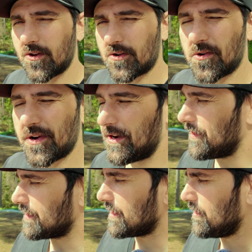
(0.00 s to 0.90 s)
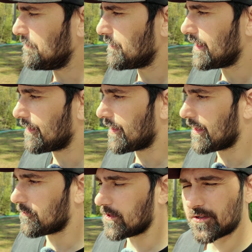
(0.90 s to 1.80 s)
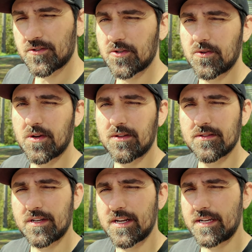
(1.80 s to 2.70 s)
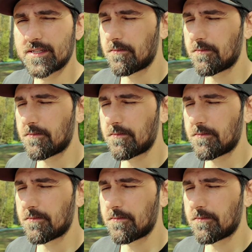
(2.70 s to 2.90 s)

hollow core aerate the lawn and then we'll continue on to the next